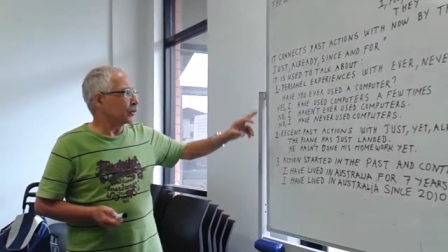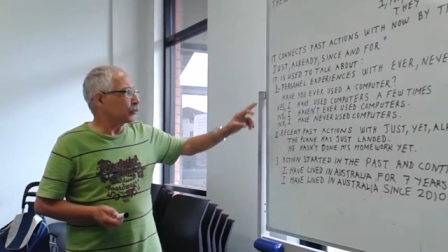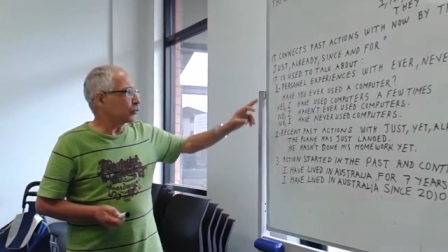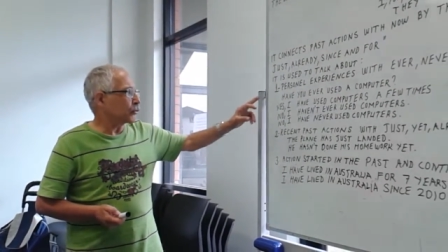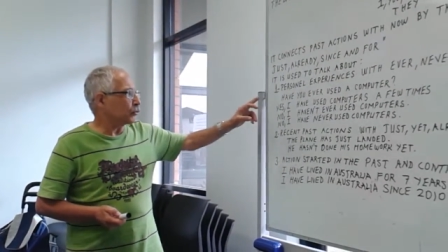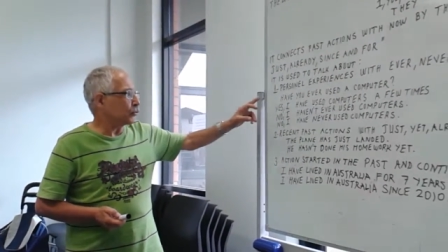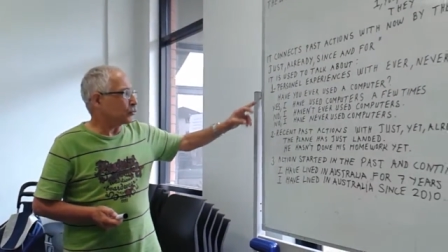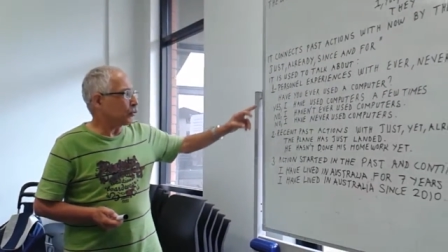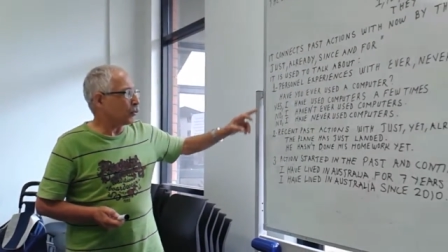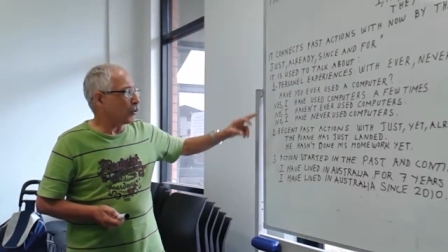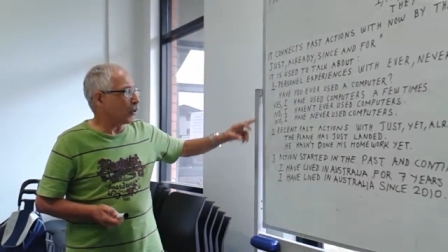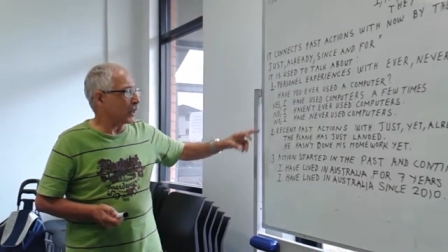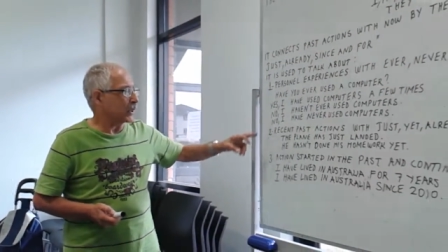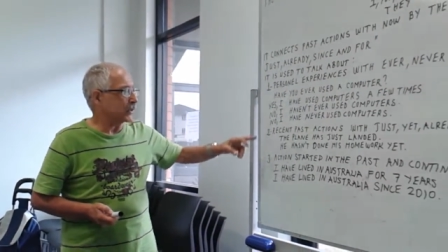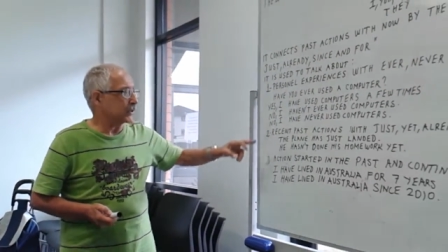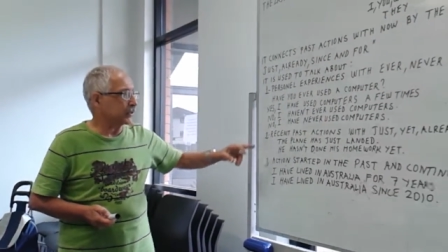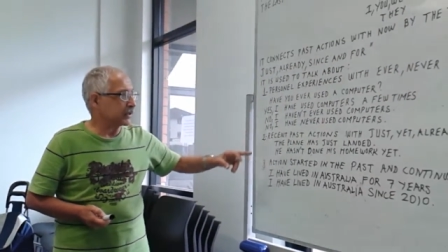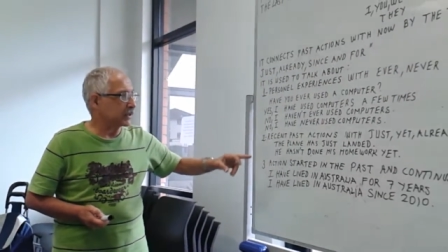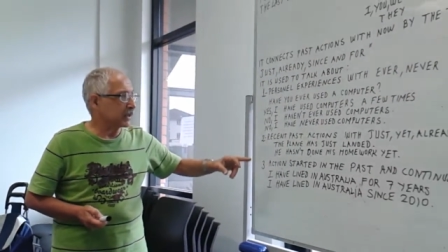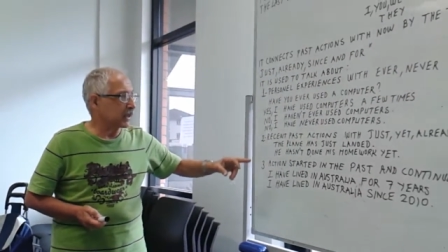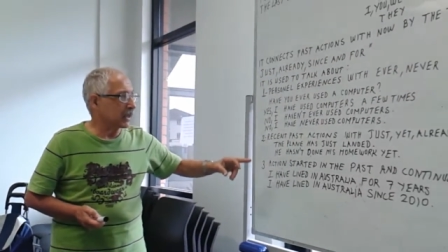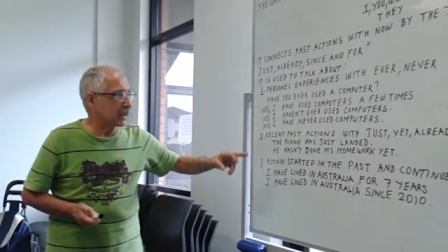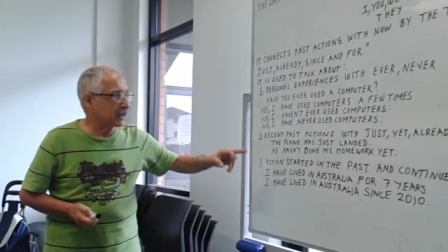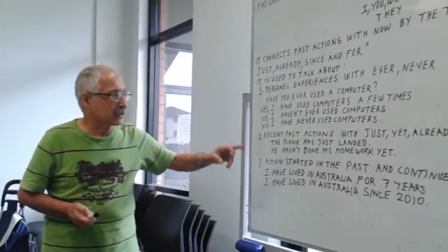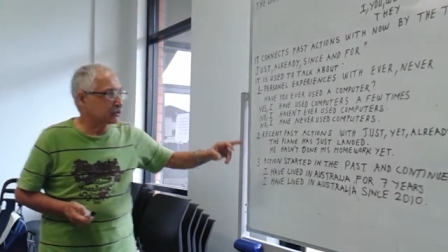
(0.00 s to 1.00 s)

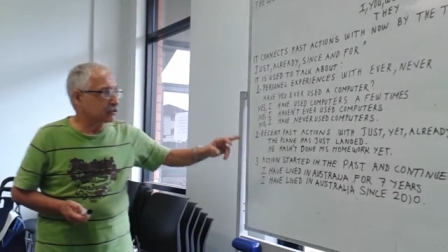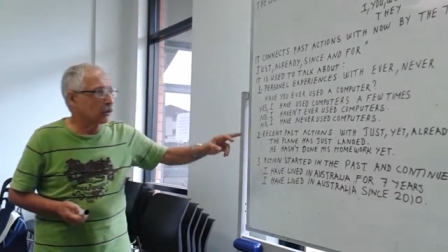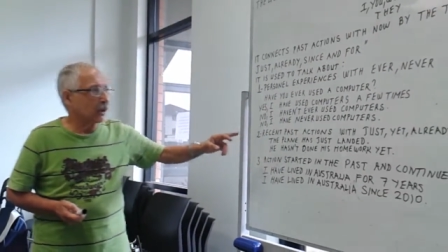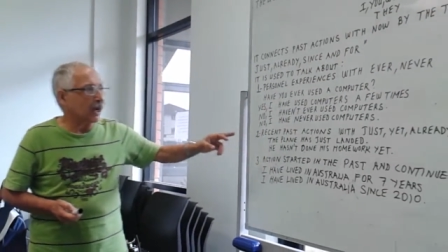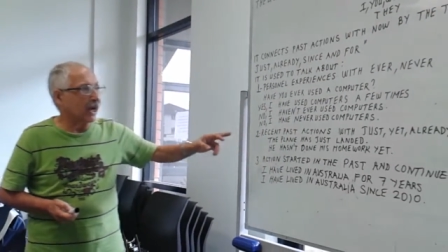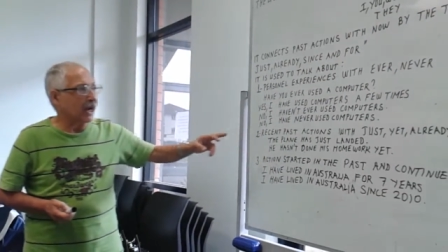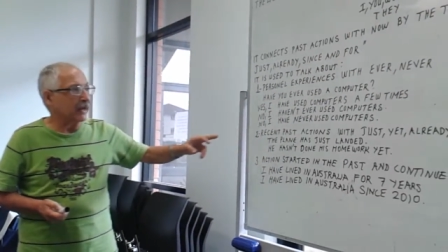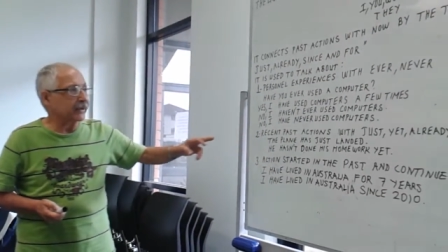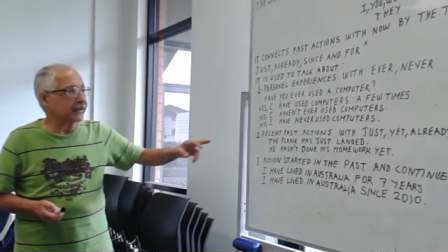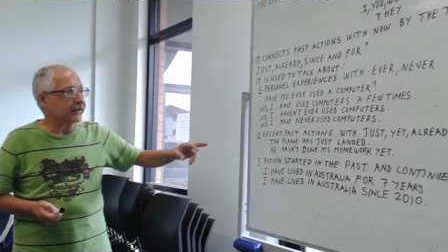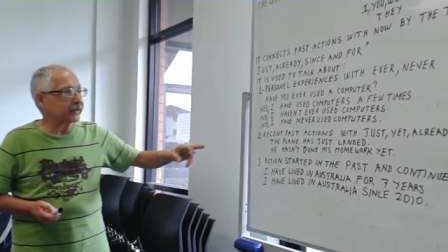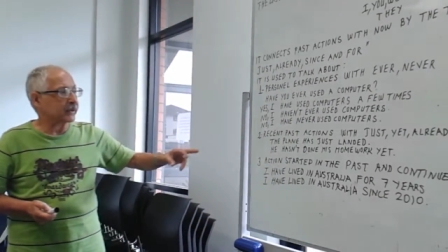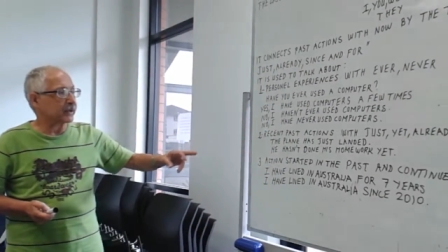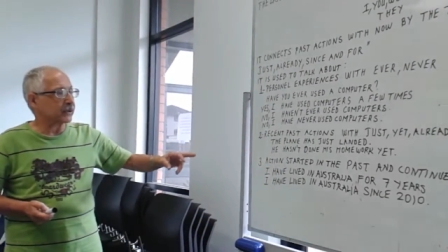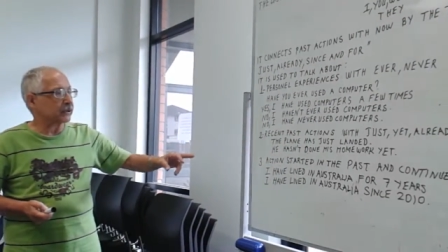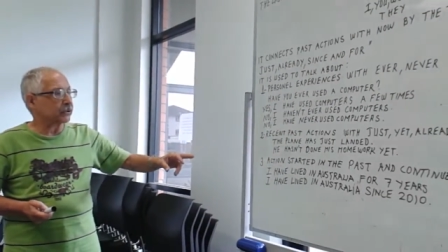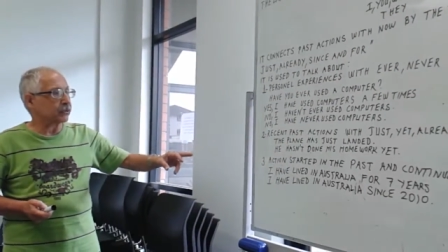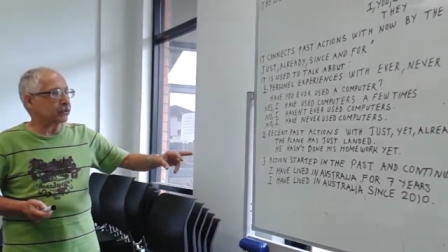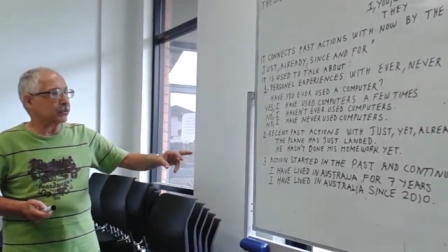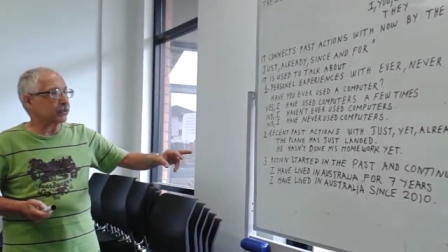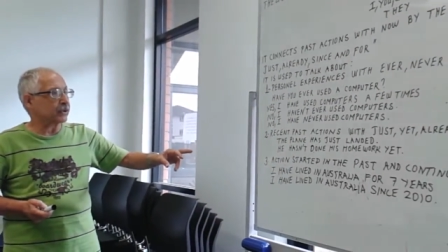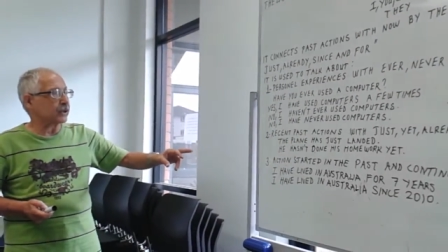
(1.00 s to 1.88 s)
two answers to